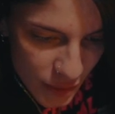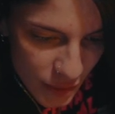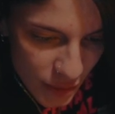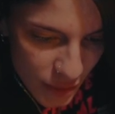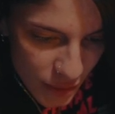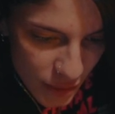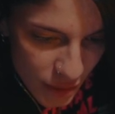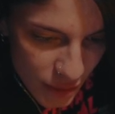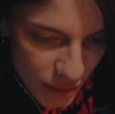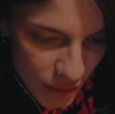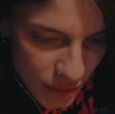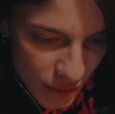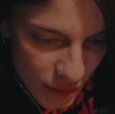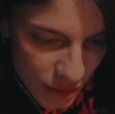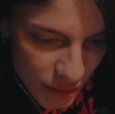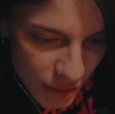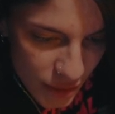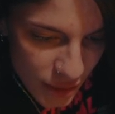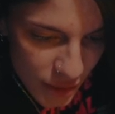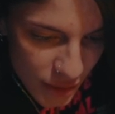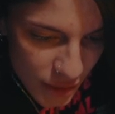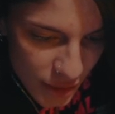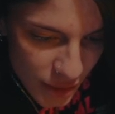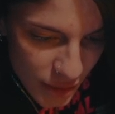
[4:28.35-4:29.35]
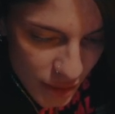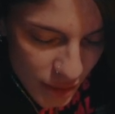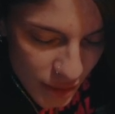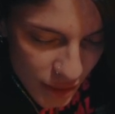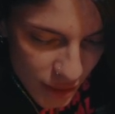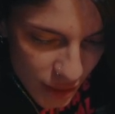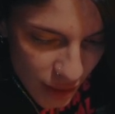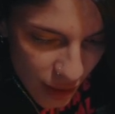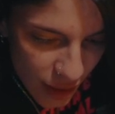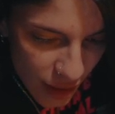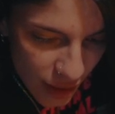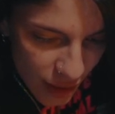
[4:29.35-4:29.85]
Yeah.
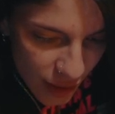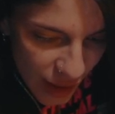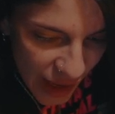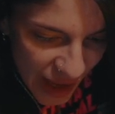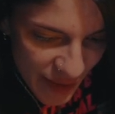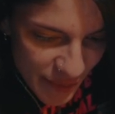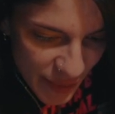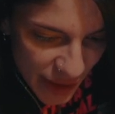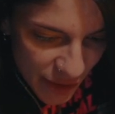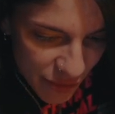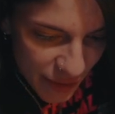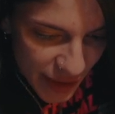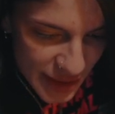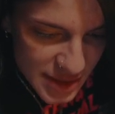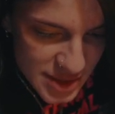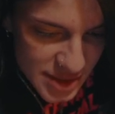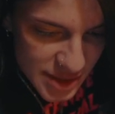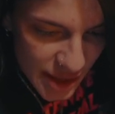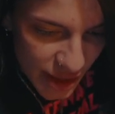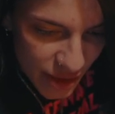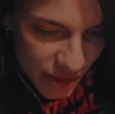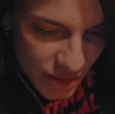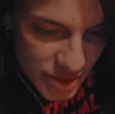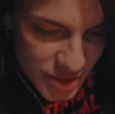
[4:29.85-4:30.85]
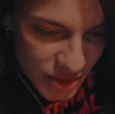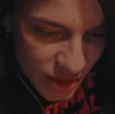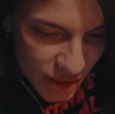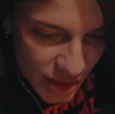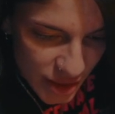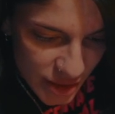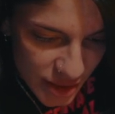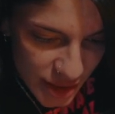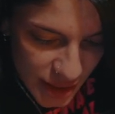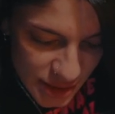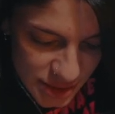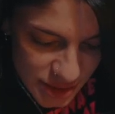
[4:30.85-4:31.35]
I had my Rezz nails
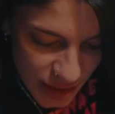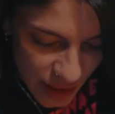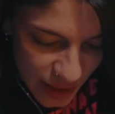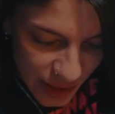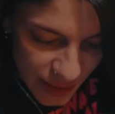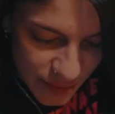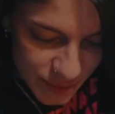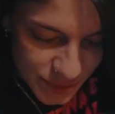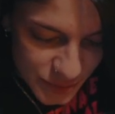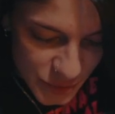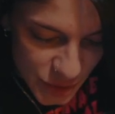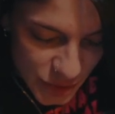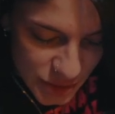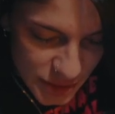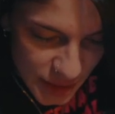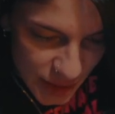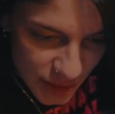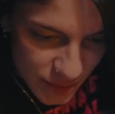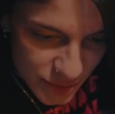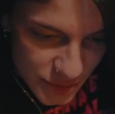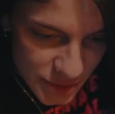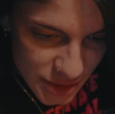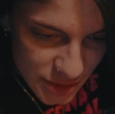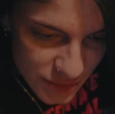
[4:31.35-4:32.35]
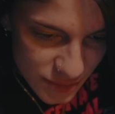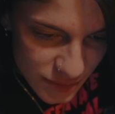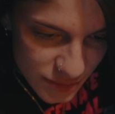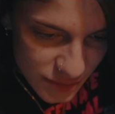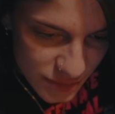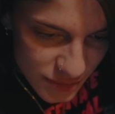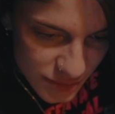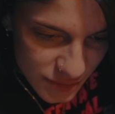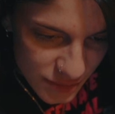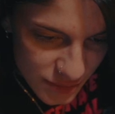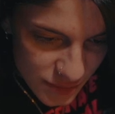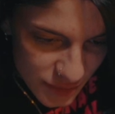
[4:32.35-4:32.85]
on at that time.
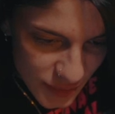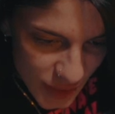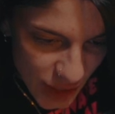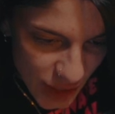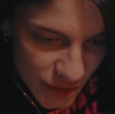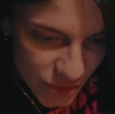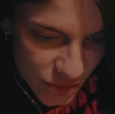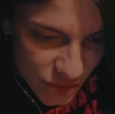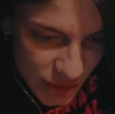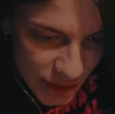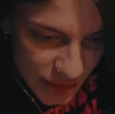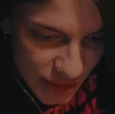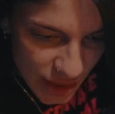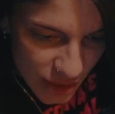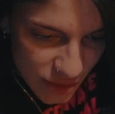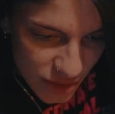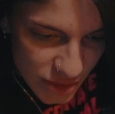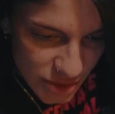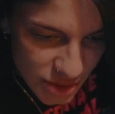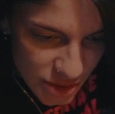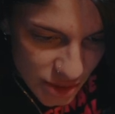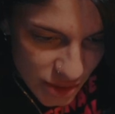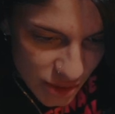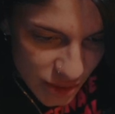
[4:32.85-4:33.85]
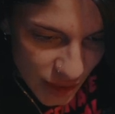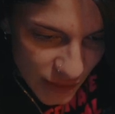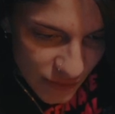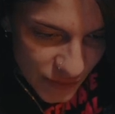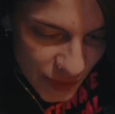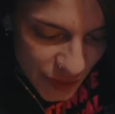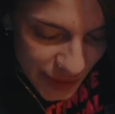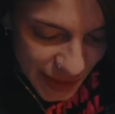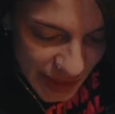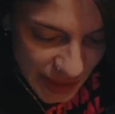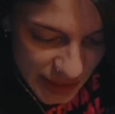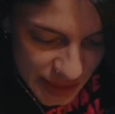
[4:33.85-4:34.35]
I do like that one too. I'm
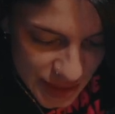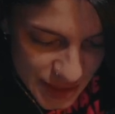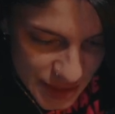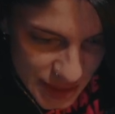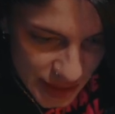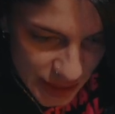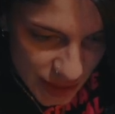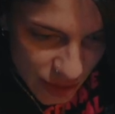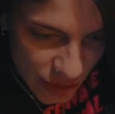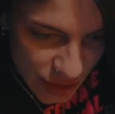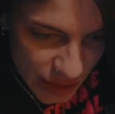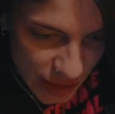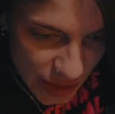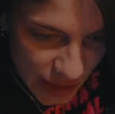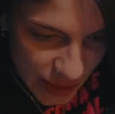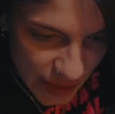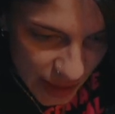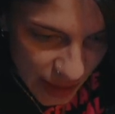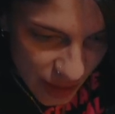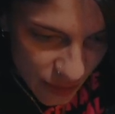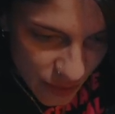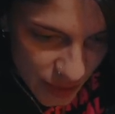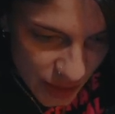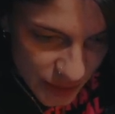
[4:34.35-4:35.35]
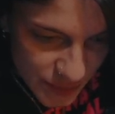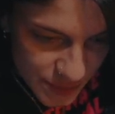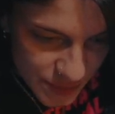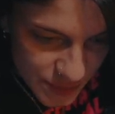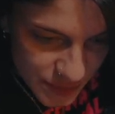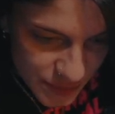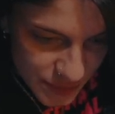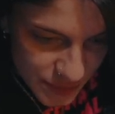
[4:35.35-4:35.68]
very innocent looking in that one.